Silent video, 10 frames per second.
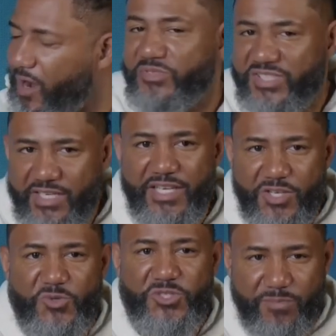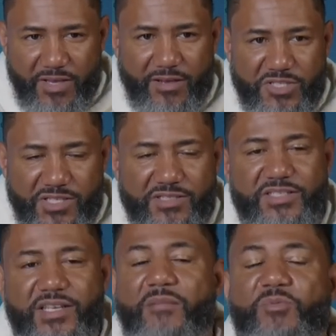I'm sending you some help.
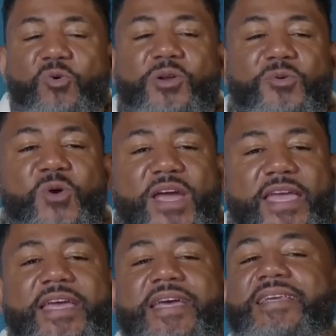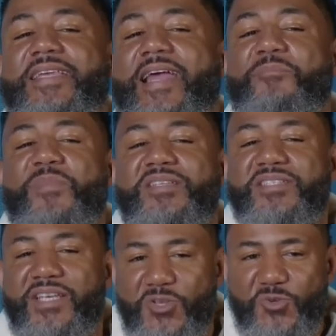Jesus said, I'm going away that I may
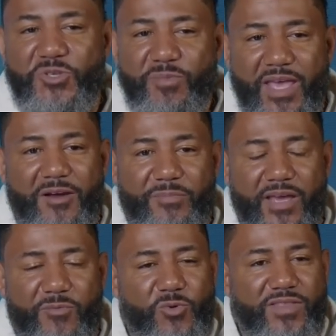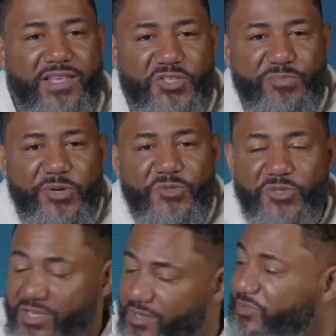send you some help. And what these
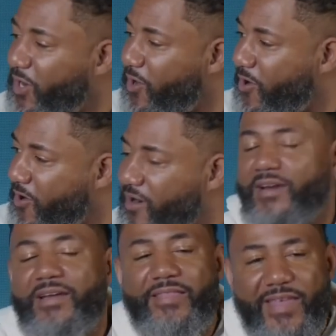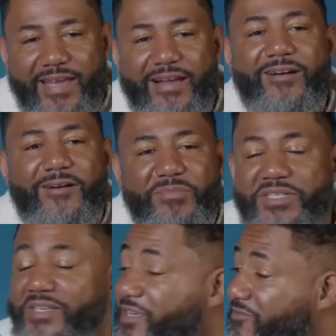spiritual gifts are, they come
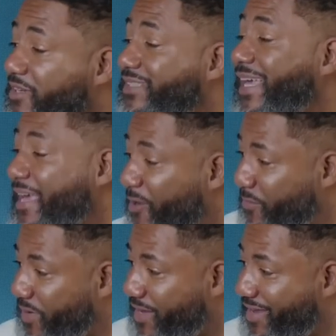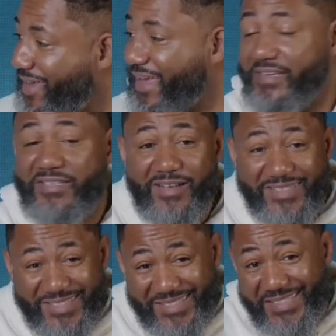to give us help and to
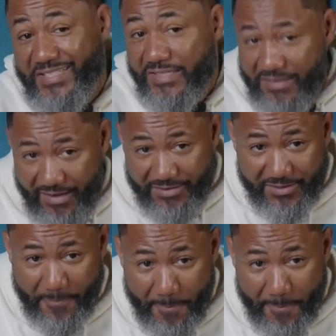assist us